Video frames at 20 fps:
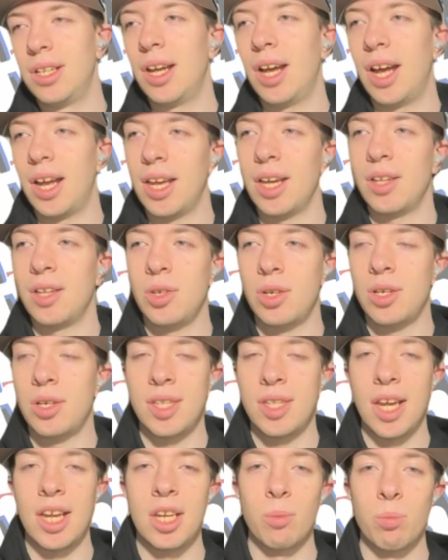I guess you could
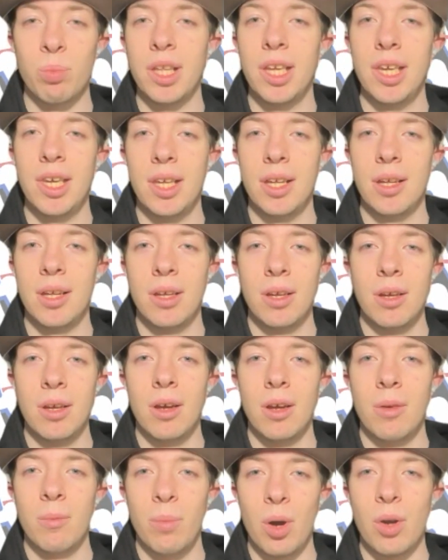say, deplete
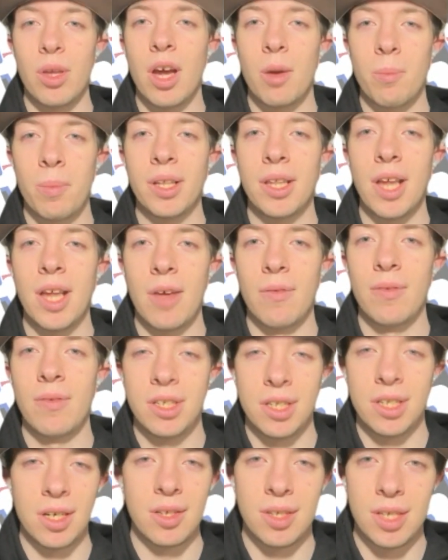Bojan
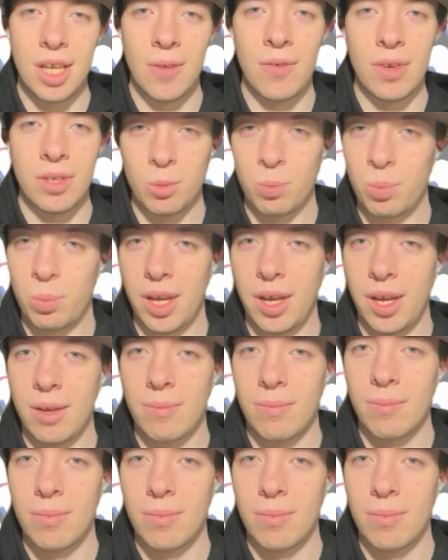Bogdanovic in his defensive play.